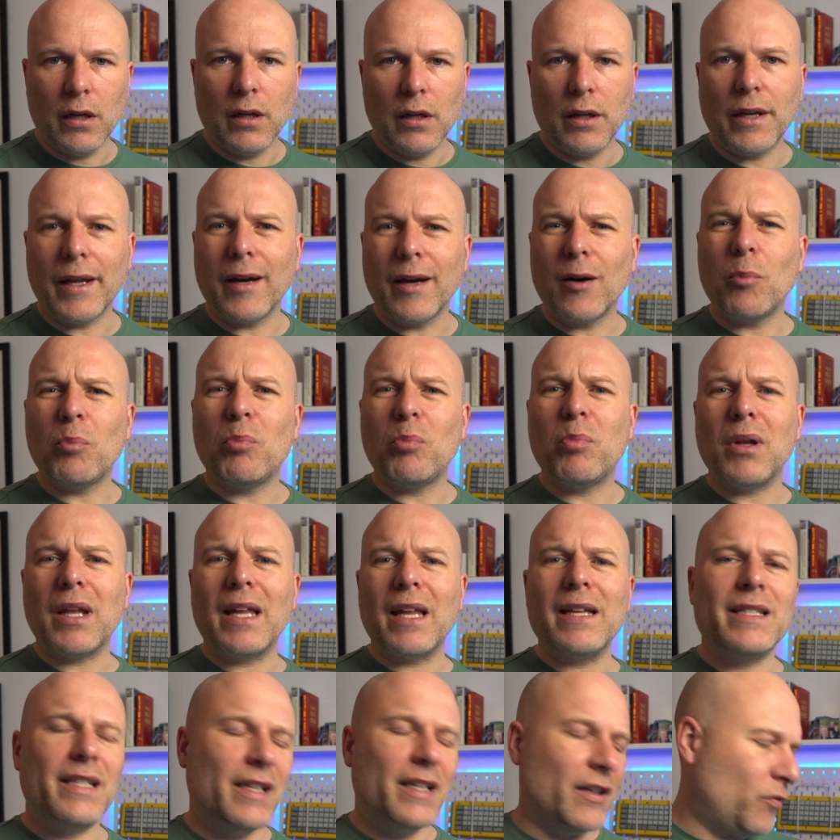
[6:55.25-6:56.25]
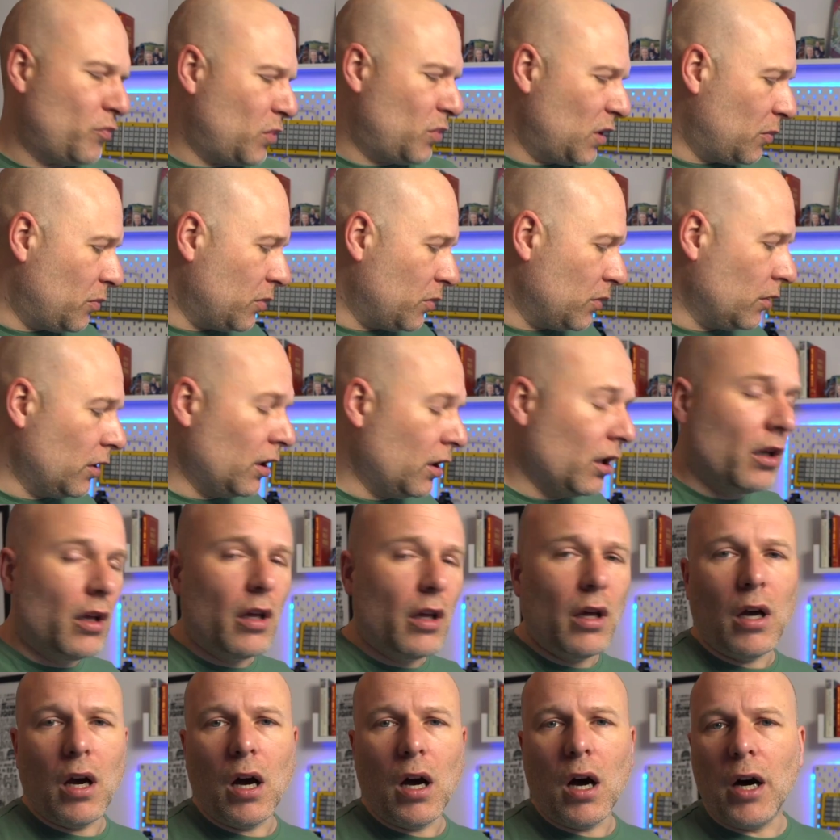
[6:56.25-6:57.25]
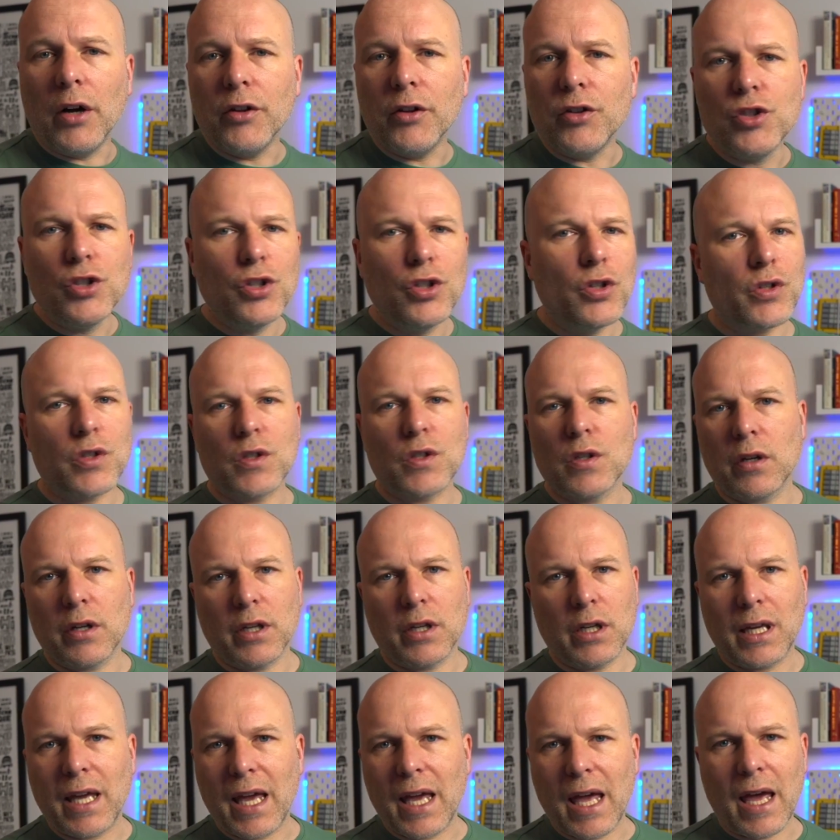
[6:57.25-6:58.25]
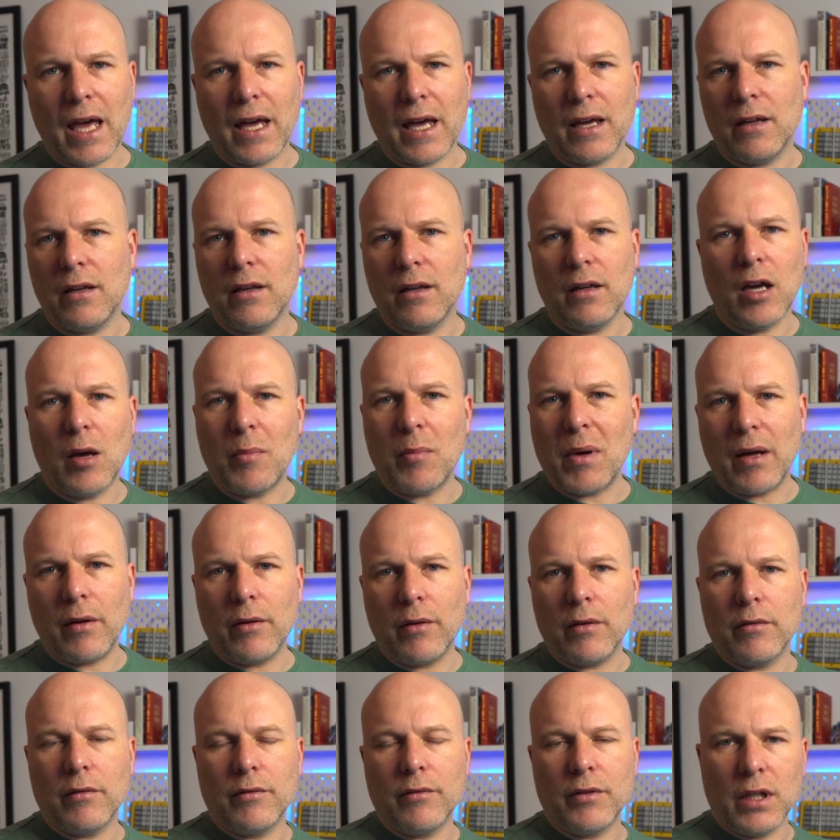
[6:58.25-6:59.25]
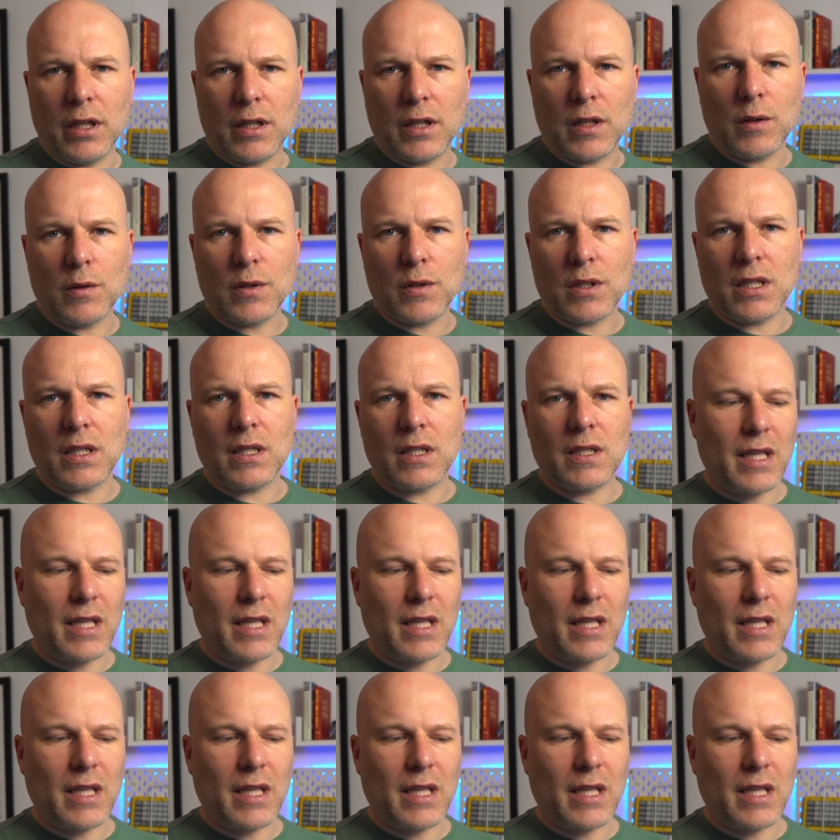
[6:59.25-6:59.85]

Now, plenty of people are just not going to care about the acoustics.